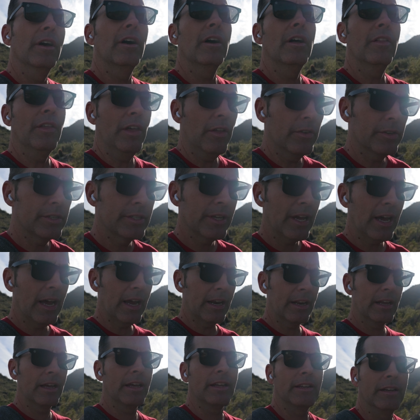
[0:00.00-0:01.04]
on the other
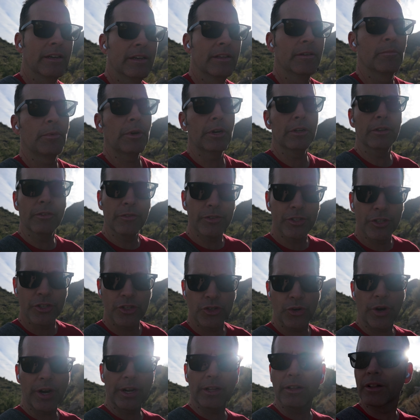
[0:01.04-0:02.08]
side. Apparently there's a
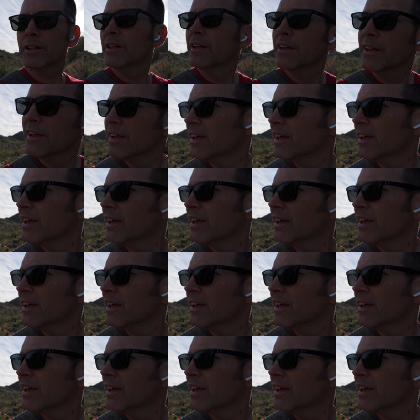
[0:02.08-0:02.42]
trail